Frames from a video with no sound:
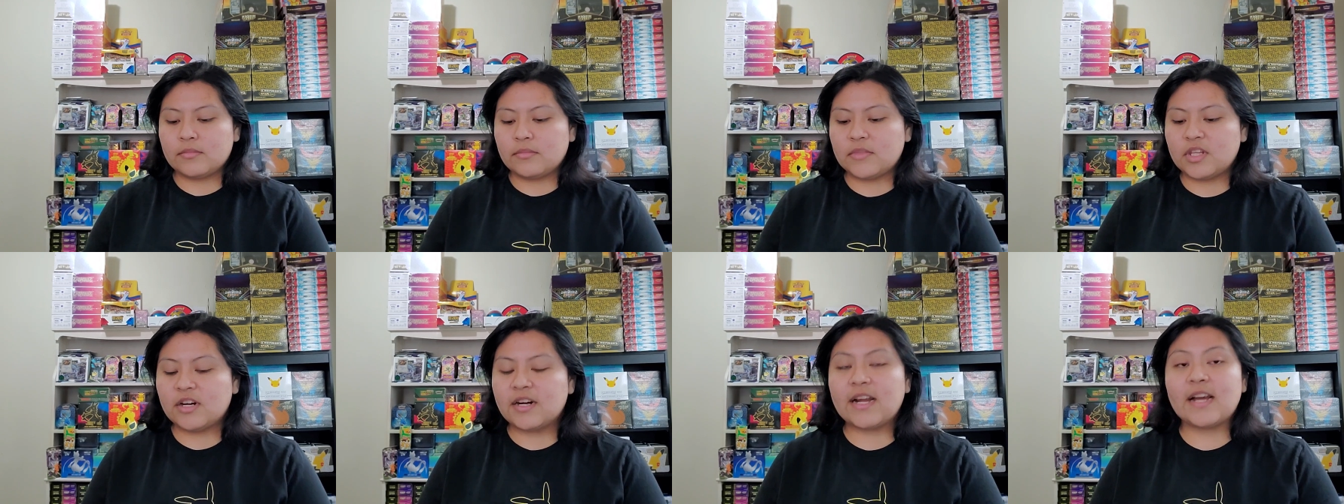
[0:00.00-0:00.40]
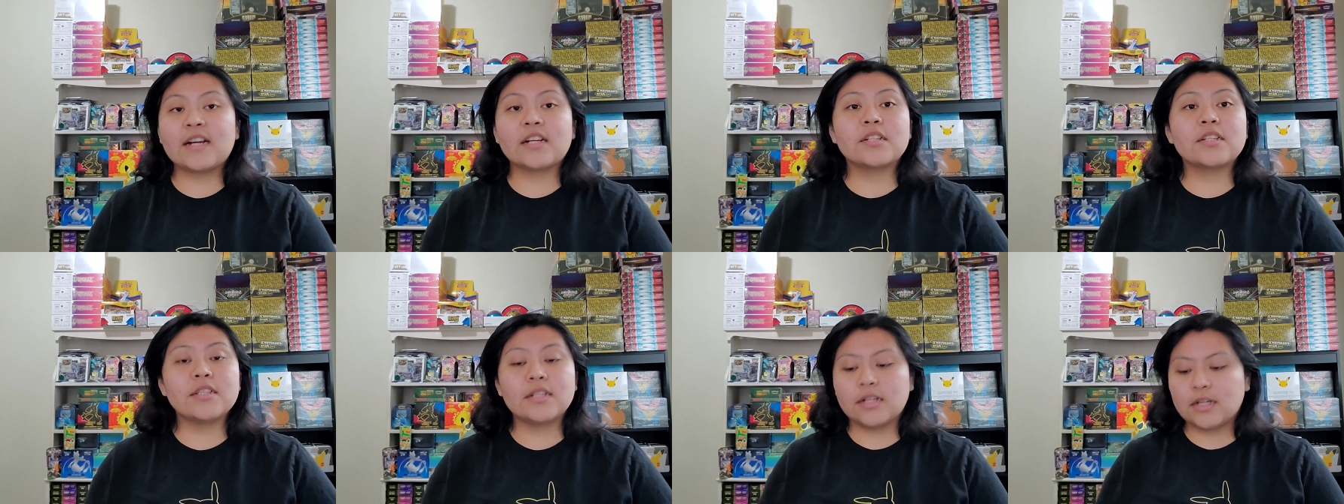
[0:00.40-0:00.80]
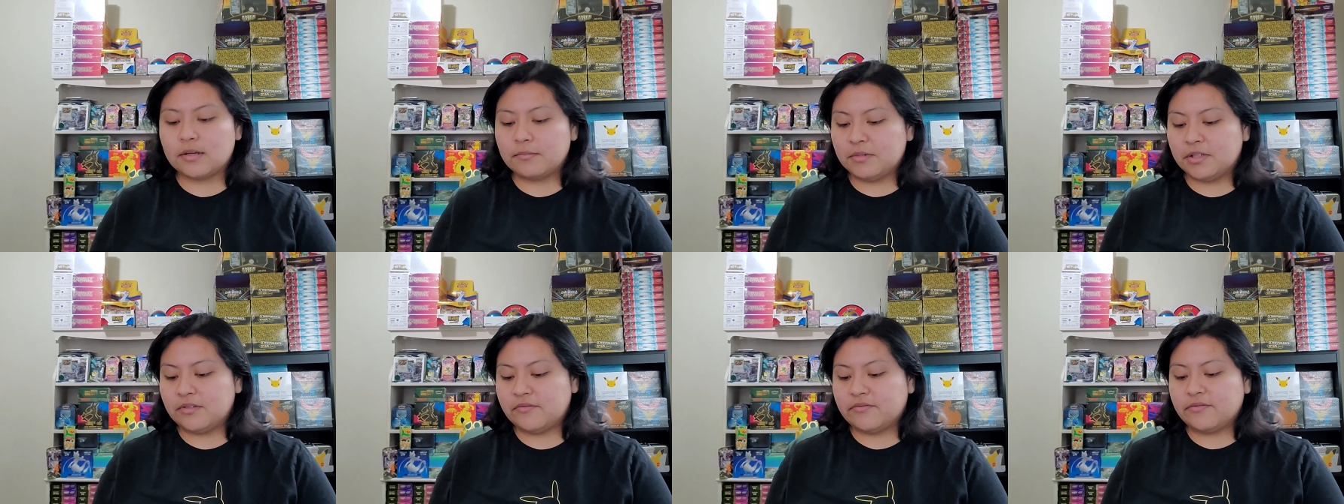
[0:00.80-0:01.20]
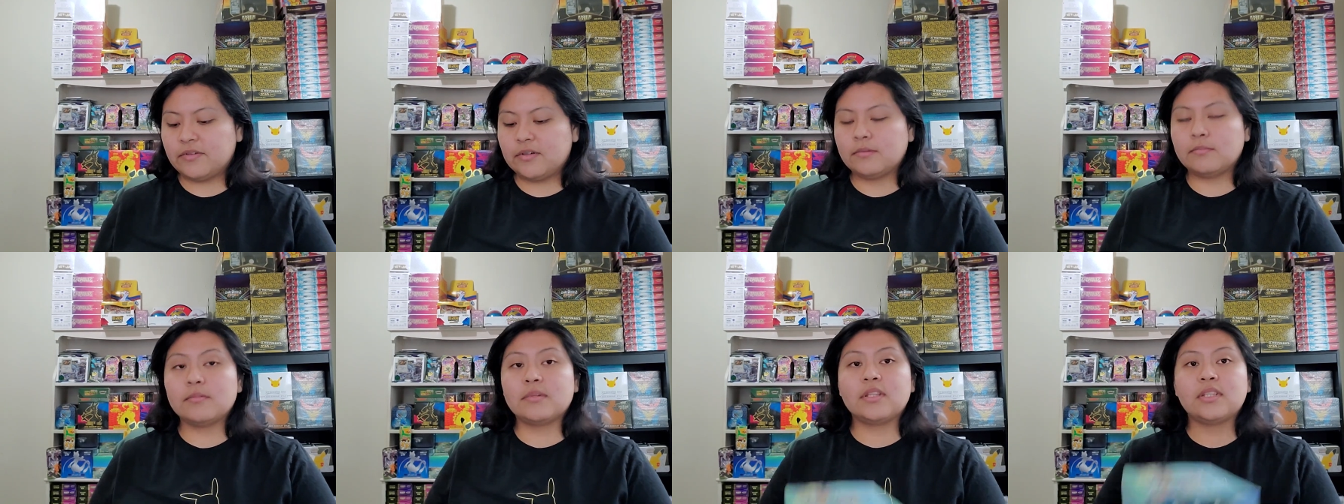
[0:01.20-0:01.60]
actually coming
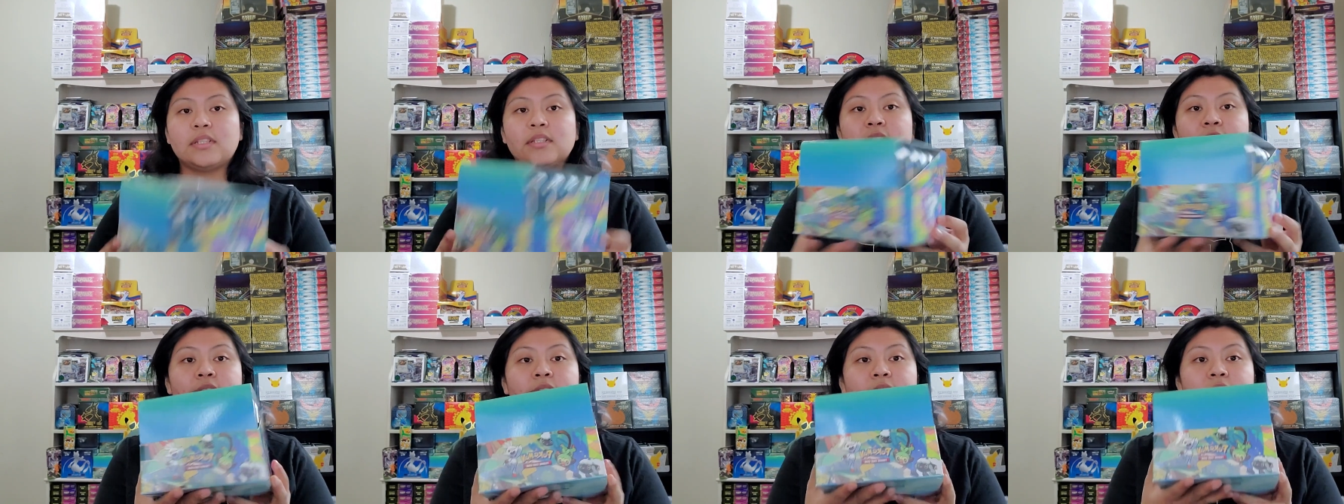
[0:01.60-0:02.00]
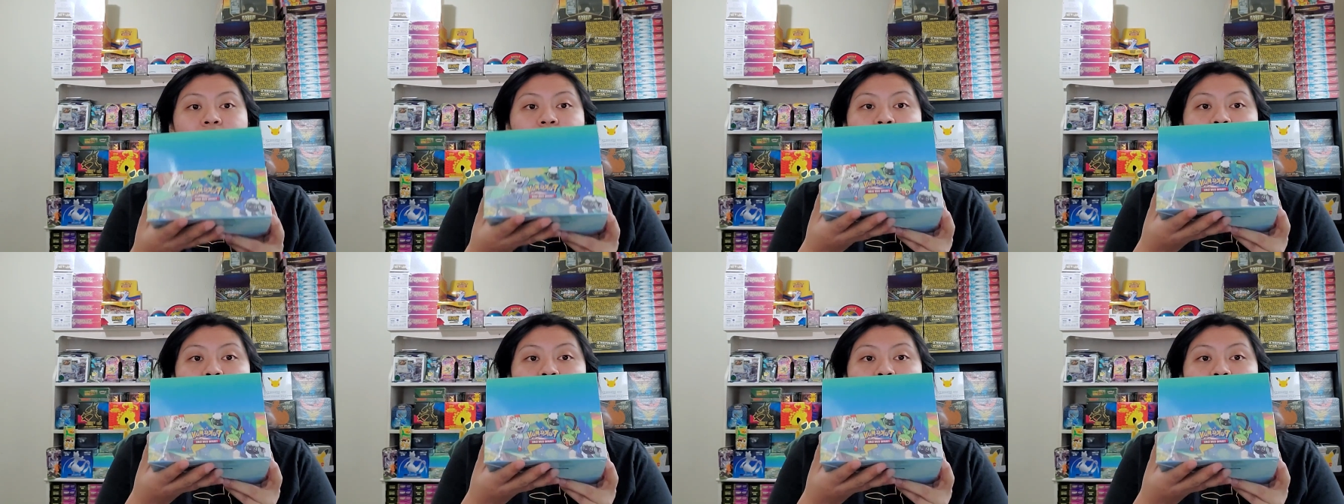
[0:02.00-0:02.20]
from these